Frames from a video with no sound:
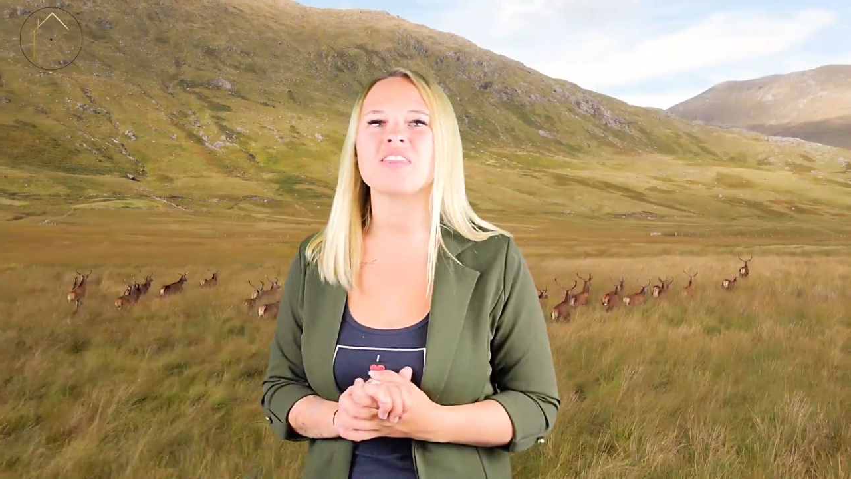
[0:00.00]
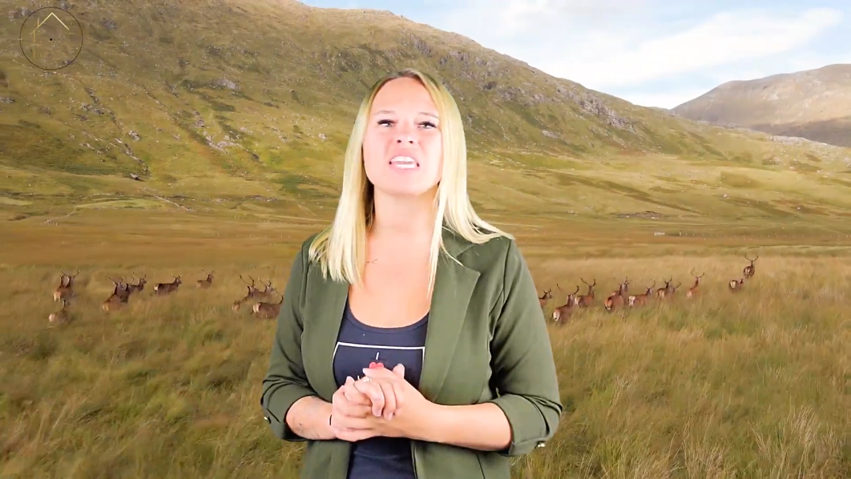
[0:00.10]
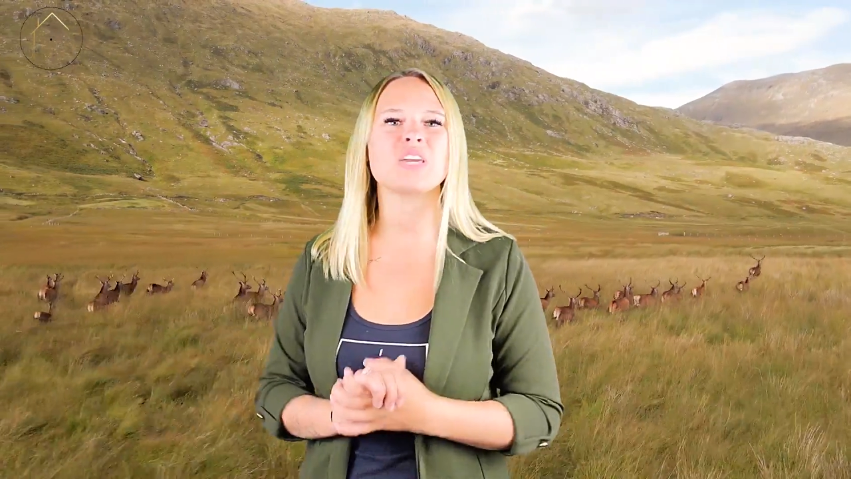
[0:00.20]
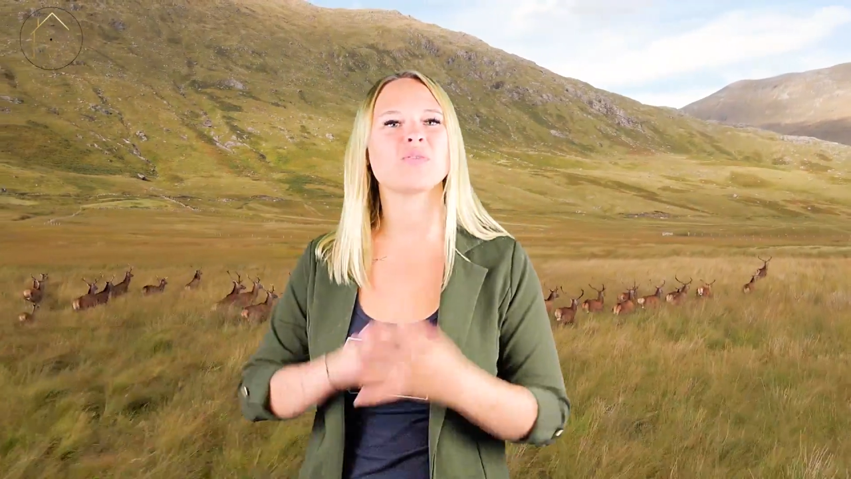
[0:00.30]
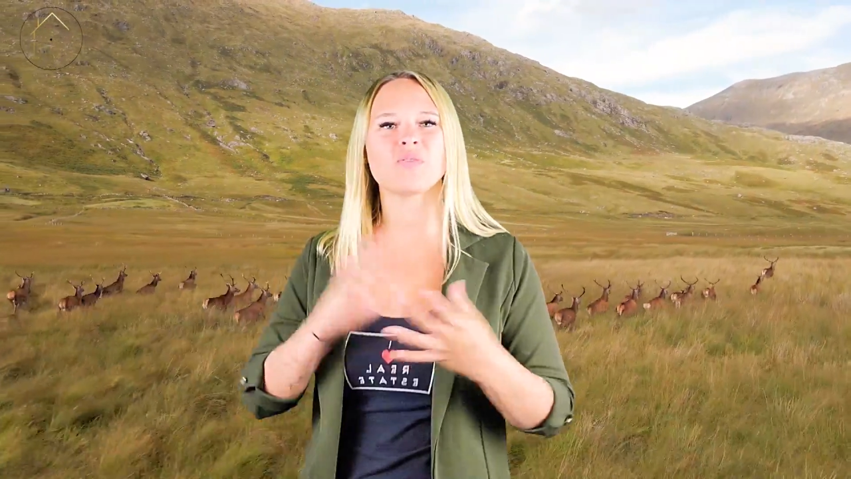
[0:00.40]

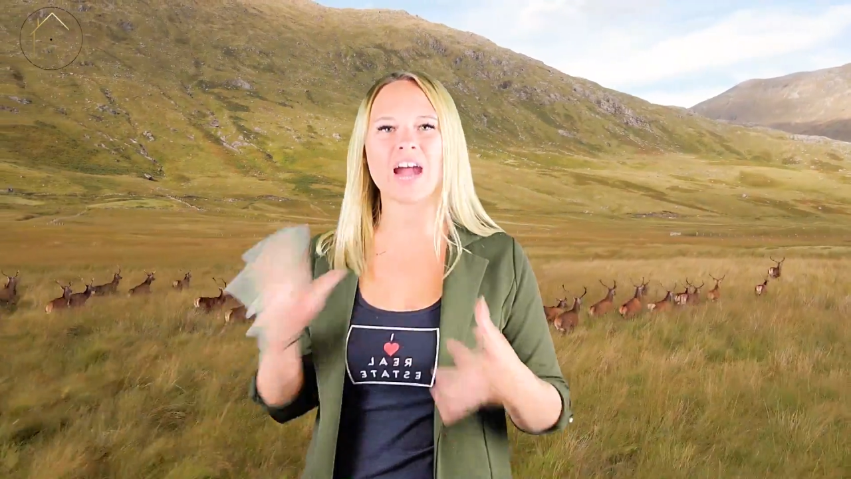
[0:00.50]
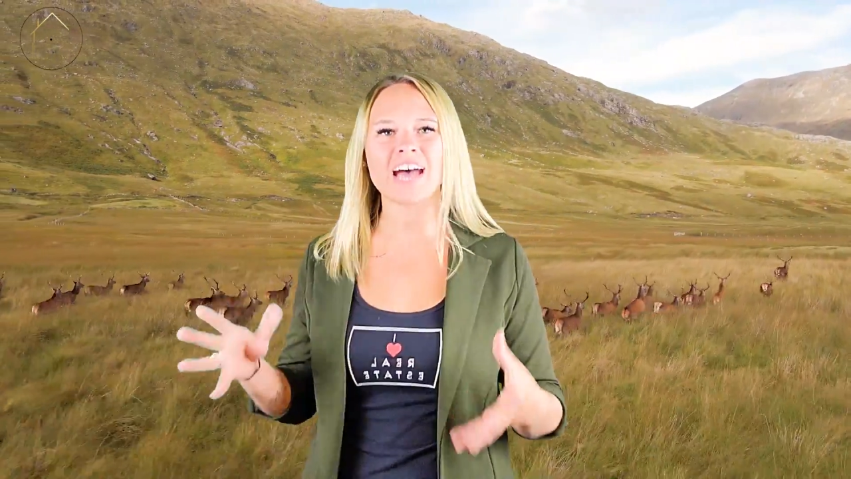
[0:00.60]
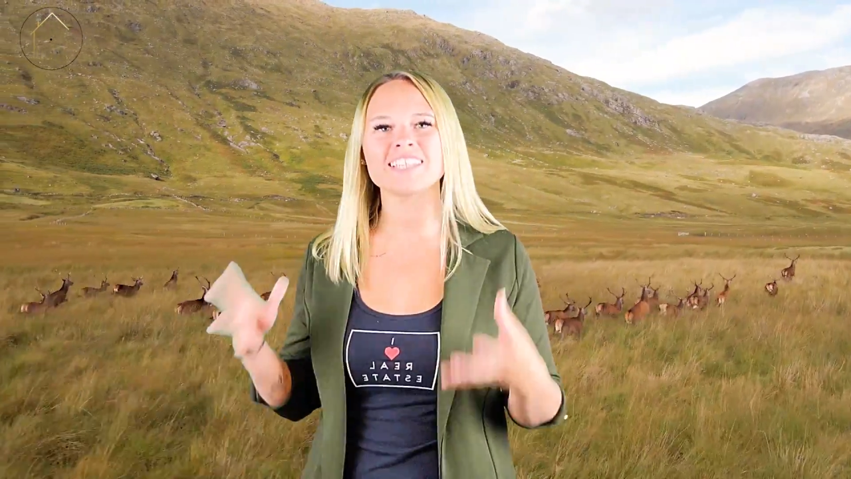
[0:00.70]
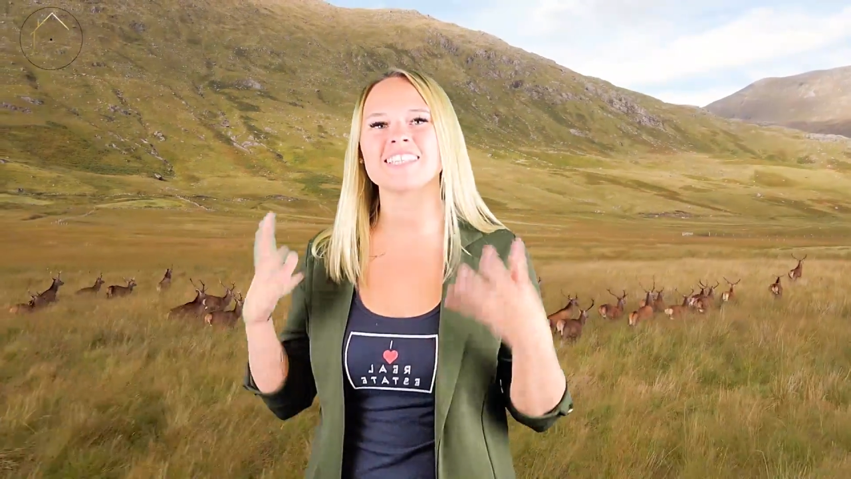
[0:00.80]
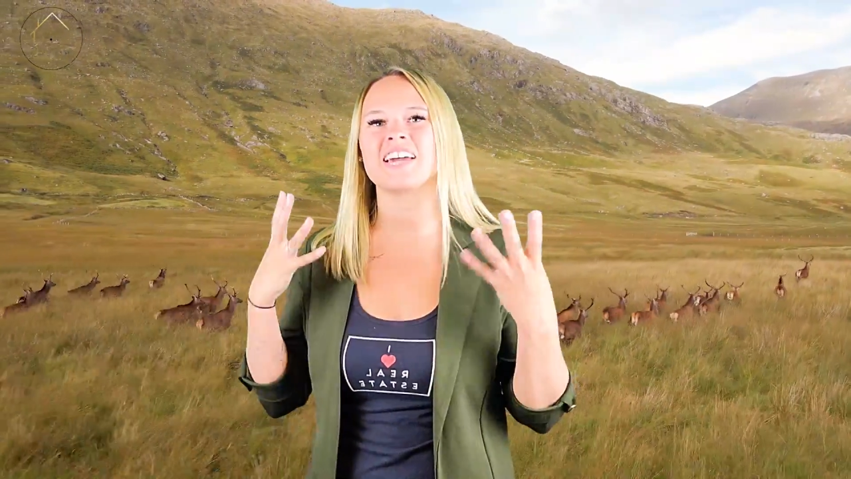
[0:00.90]
the
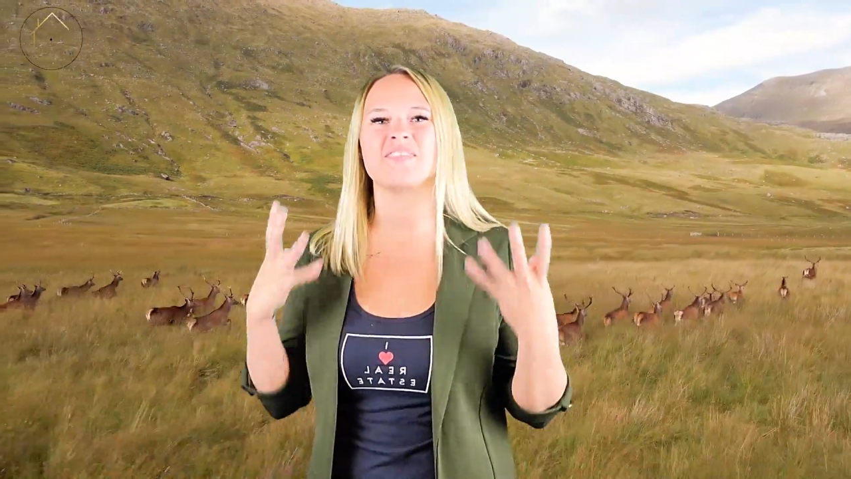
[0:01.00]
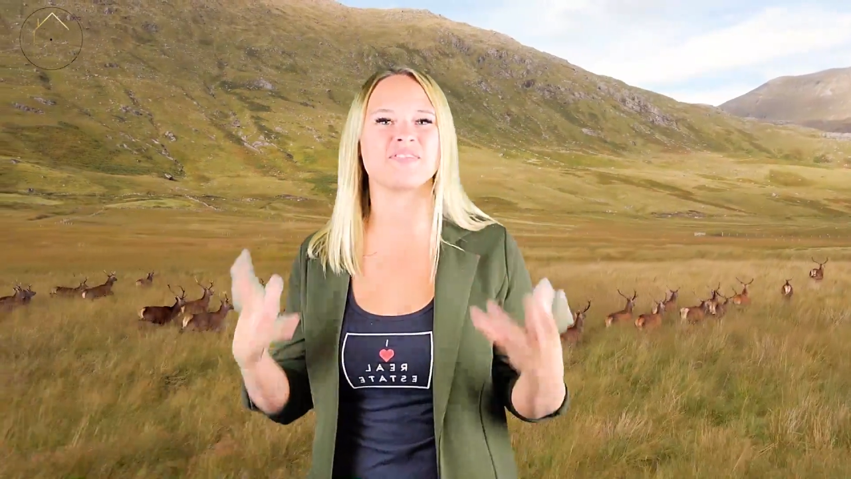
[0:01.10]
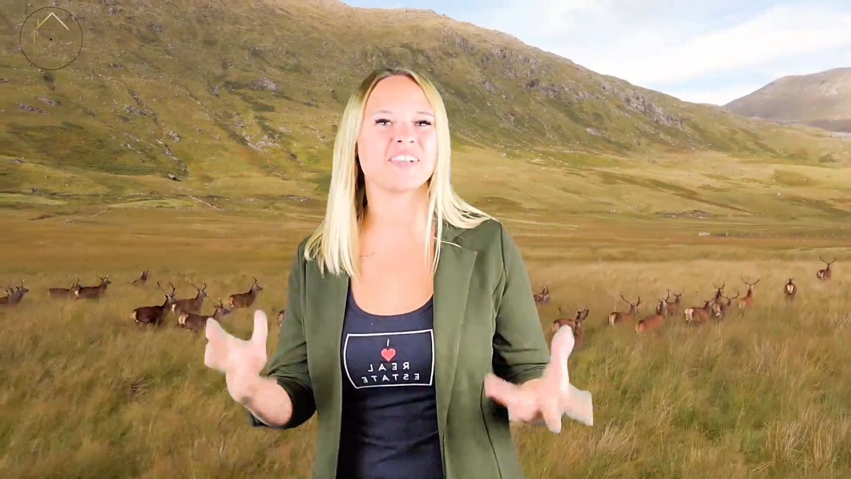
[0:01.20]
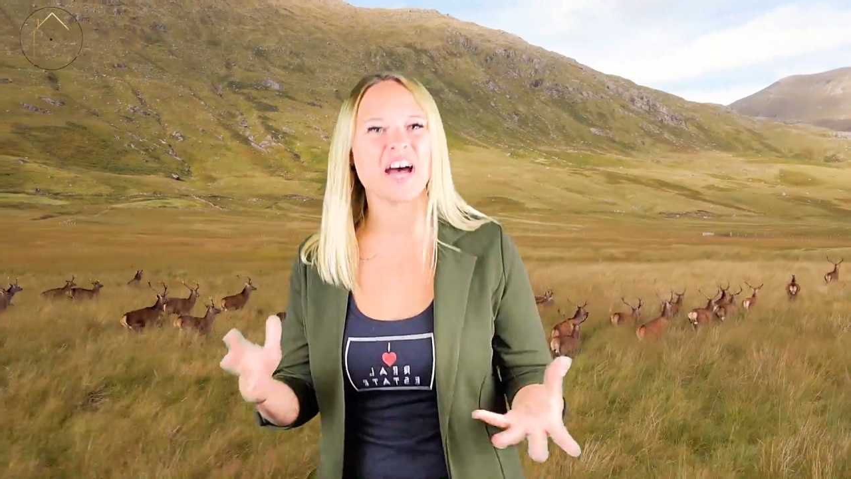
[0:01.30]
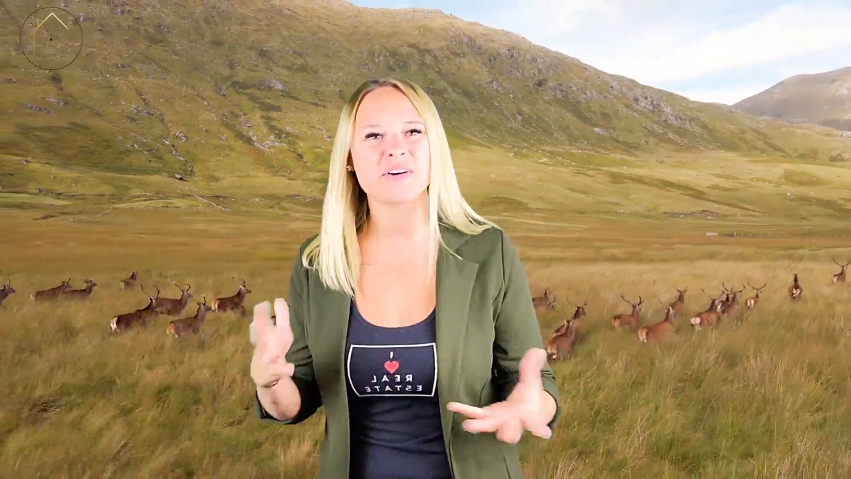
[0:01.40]
grass and
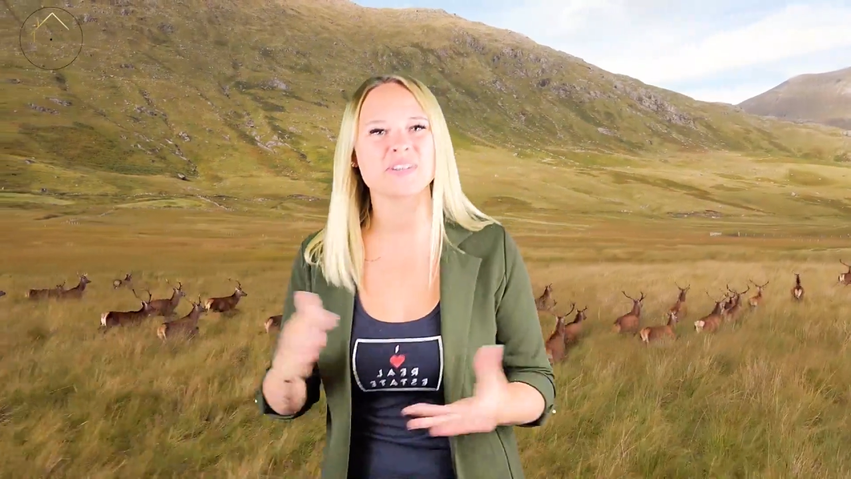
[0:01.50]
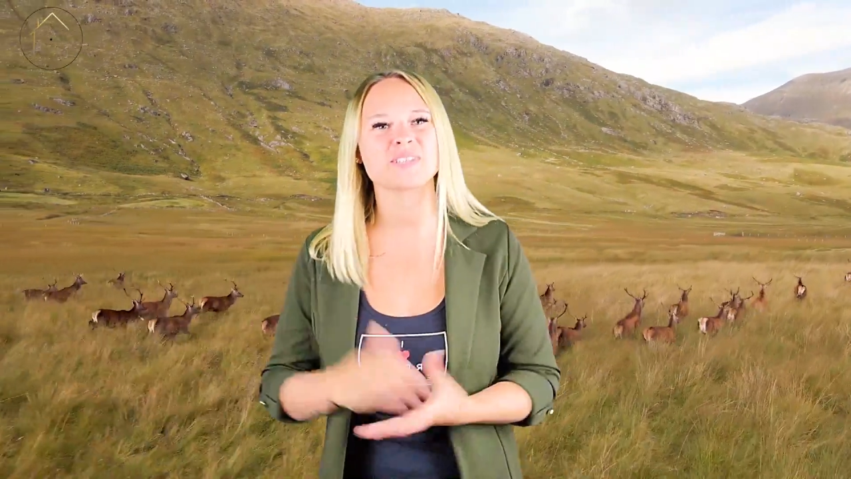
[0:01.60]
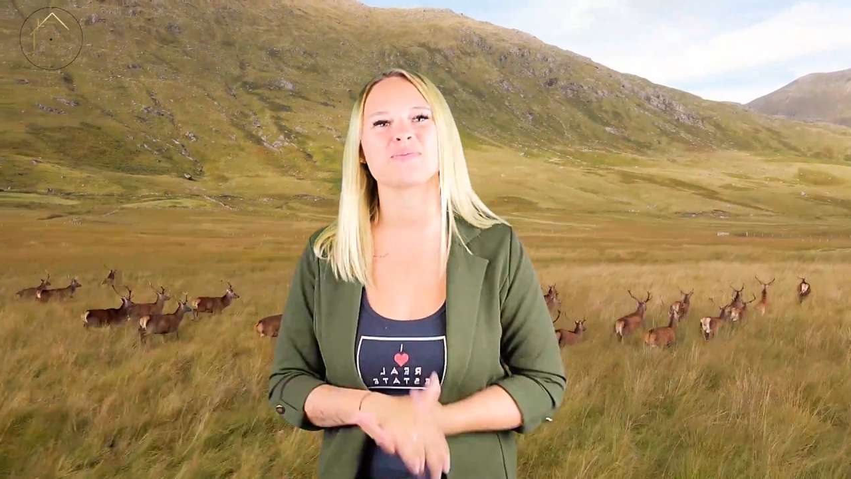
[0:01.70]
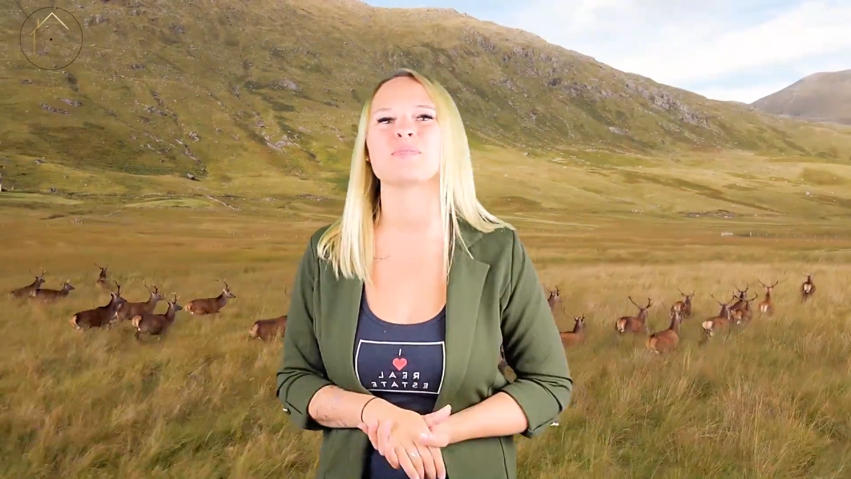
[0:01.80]
flowers